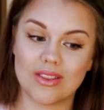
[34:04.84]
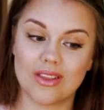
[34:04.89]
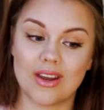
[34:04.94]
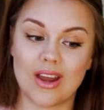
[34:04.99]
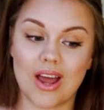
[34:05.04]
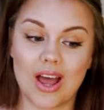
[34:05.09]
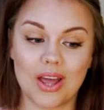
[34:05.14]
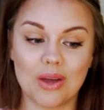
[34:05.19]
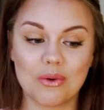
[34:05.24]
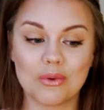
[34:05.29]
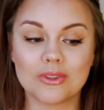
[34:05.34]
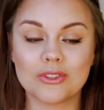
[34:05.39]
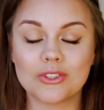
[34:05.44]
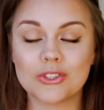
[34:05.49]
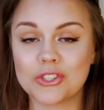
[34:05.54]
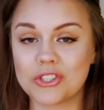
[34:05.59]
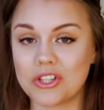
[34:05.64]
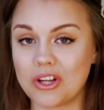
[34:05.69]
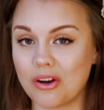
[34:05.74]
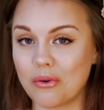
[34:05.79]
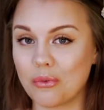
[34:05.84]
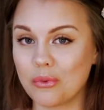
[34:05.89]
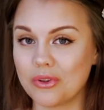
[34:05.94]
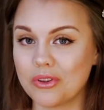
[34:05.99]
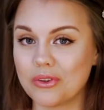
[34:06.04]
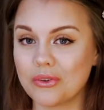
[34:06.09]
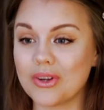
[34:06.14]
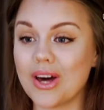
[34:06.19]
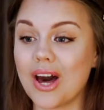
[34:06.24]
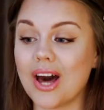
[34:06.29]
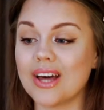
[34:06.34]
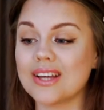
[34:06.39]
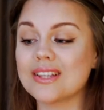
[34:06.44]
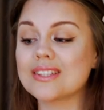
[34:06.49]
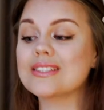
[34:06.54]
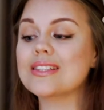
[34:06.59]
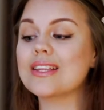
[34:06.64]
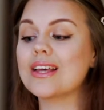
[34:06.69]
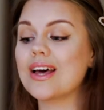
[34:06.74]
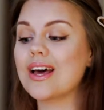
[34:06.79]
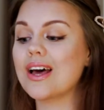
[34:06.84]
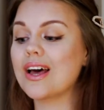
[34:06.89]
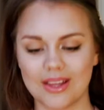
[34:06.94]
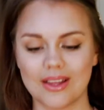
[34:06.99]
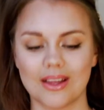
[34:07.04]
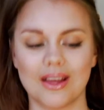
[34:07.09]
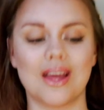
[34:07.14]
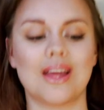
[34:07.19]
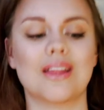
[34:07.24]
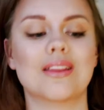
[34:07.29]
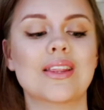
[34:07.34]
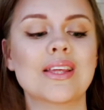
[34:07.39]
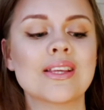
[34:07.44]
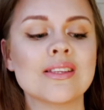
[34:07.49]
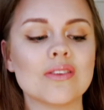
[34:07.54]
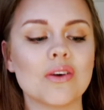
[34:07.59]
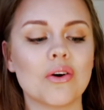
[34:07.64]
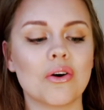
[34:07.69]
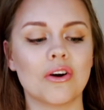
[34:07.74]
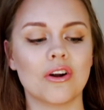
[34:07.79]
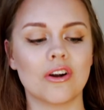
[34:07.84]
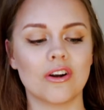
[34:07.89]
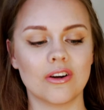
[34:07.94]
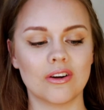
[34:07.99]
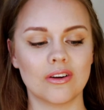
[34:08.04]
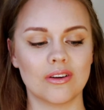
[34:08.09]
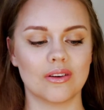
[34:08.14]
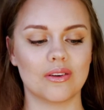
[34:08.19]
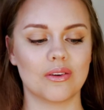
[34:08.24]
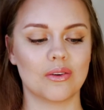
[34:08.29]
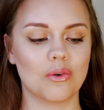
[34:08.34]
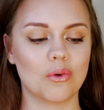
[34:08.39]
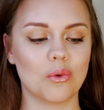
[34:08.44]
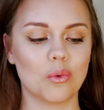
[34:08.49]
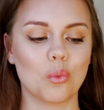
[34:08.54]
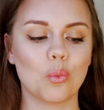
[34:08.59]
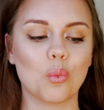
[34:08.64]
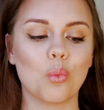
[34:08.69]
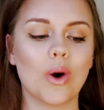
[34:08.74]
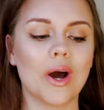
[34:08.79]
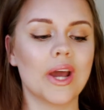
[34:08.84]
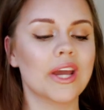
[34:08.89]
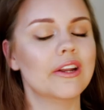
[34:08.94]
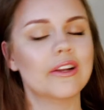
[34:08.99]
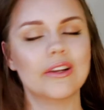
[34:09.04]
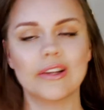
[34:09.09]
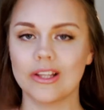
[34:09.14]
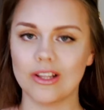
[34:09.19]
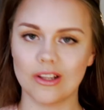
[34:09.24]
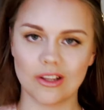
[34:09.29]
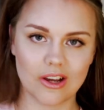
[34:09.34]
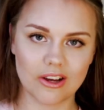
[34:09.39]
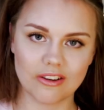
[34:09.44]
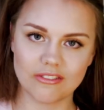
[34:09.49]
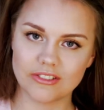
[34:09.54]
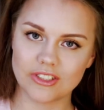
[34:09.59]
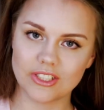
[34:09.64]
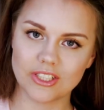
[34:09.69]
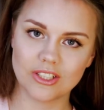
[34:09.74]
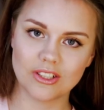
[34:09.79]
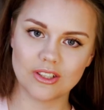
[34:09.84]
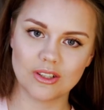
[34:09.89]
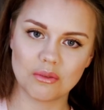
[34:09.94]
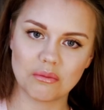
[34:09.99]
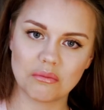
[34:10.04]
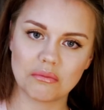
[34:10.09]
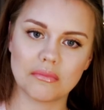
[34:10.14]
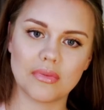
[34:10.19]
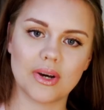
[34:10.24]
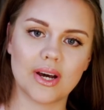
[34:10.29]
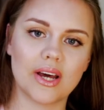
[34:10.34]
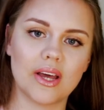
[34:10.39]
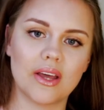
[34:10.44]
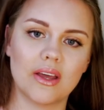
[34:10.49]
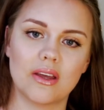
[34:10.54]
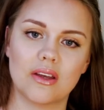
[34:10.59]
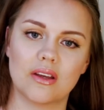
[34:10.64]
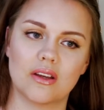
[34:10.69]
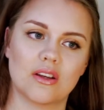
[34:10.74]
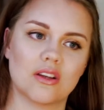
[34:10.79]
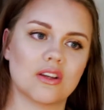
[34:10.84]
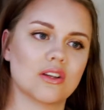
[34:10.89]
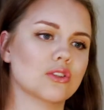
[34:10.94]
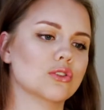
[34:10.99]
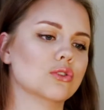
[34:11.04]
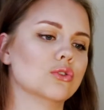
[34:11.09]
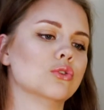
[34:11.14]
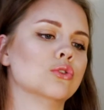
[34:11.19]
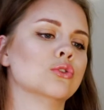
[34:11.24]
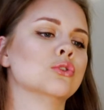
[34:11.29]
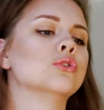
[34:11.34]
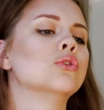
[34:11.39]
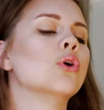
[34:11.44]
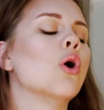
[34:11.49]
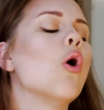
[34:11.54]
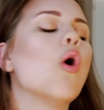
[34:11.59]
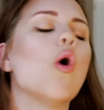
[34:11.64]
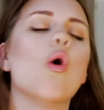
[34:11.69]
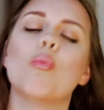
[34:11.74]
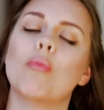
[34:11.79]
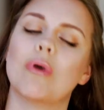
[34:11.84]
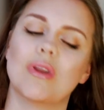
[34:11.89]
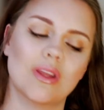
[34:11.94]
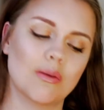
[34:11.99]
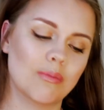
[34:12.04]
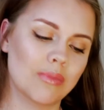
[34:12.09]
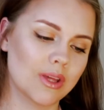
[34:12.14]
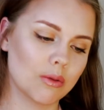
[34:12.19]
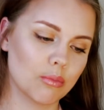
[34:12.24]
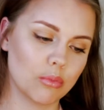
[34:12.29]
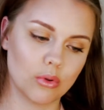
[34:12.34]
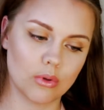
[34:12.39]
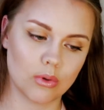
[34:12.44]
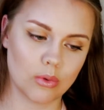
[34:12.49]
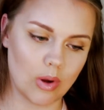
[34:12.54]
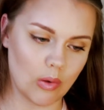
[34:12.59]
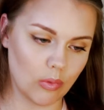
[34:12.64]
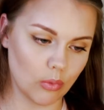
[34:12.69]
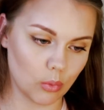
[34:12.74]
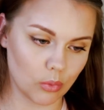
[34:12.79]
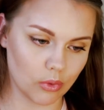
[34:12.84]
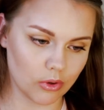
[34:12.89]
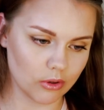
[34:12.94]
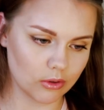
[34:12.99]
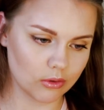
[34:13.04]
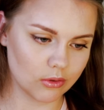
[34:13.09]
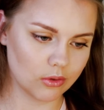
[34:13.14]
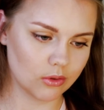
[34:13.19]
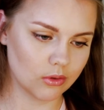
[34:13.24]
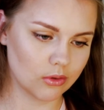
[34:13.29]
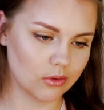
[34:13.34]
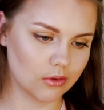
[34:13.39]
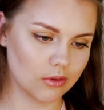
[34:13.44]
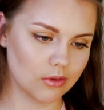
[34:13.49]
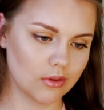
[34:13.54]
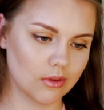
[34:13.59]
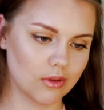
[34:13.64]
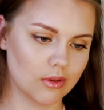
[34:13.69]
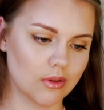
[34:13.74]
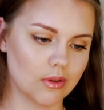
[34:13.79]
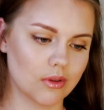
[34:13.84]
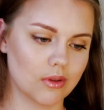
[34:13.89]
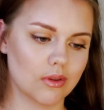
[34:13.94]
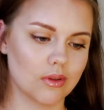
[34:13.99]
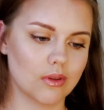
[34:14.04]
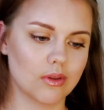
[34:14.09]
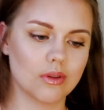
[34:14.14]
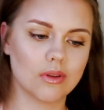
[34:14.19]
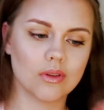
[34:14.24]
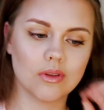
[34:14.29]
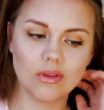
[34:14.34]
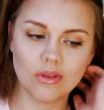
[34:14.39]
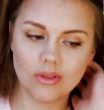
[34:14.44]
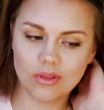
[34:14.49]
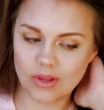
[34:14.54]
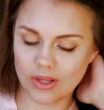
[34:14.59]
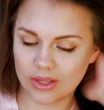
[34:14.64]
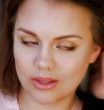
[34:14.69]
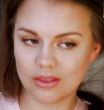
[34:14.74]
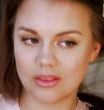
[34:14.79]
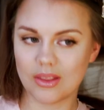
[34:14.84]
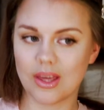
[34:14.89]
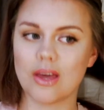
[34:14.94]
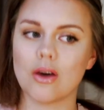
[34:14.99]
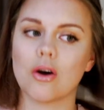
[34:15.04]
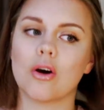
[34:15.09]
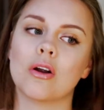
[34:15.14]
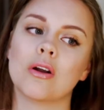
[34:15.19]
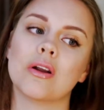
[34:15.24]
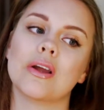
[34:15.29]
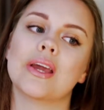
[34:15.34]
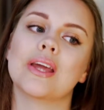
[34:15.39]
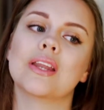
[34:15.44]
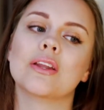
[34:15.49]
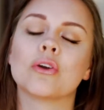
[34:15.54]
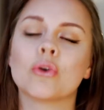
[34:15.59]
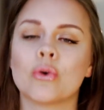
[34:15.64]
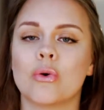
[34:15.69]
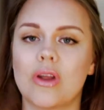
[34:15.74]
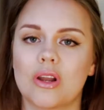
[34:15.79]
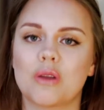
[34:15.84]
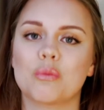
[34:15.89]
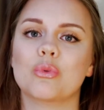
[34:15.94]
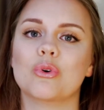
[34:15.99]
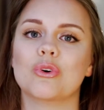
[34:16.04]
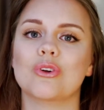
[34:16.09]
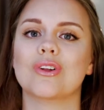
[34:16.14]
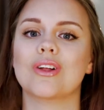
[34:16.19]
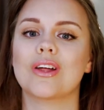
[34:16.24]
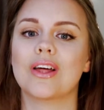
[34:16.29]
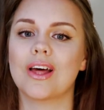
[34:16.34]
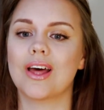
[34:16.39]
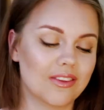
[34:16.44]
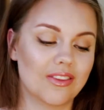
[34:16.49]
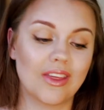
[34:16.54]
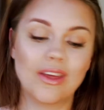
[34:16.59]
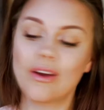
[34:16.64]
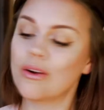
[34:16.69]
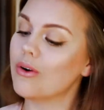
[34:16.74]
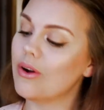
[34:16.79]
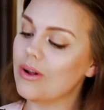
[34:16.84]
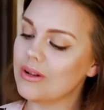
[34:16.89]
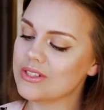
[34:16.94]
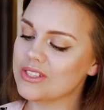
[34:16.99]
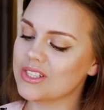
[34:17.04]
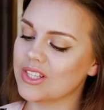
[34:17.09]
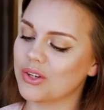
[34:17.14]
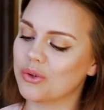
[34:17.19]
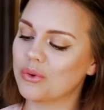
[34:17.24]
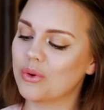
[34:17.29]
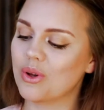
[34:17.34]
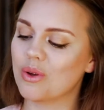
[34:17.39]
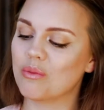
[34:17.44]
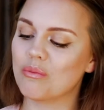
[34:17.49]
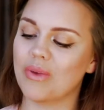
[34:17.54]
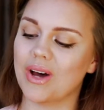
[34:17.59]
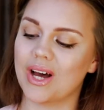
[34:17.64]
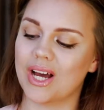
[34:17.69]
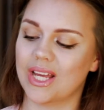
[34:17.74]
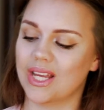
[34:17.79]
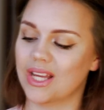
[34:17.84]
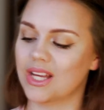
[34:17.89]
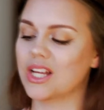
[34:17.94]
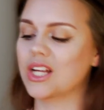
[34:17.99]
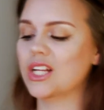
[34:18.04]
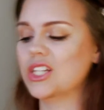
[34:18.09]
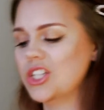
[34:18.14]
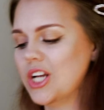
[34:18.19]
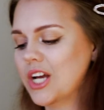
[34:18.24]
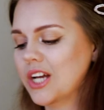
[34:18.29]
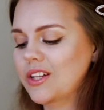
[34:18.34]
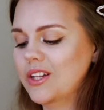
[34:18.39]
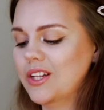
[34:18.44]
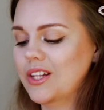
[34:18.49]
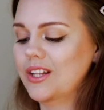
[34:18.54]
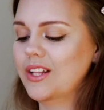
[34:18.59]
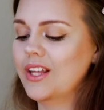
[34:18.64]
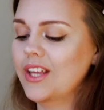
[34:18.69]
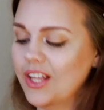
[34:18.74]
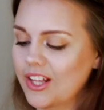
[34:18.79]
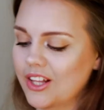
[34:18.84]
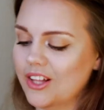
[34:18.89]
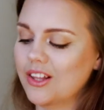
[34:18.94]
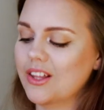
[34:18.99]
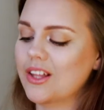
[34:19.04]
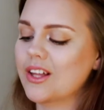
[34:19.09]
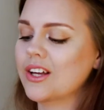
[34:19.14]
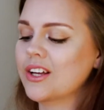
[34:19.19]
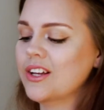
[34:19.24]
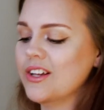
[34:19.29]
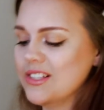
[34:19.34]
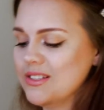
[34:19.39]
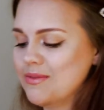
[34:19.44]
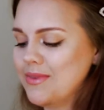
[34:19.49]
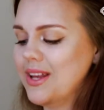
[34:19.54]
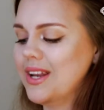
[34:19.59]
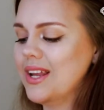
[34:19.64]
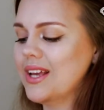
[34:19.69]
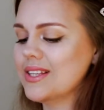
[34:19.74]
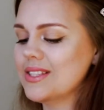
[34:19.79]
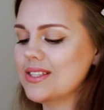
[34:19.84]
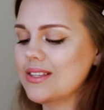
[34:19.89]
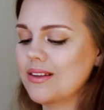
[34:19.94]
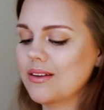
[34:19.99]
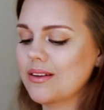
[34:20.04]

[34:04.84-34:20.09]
that I want to share with you guys, and these are widely loved by so many people around the world. Like, they are incredible. They are also by Jaclyn Hill Cosmetics.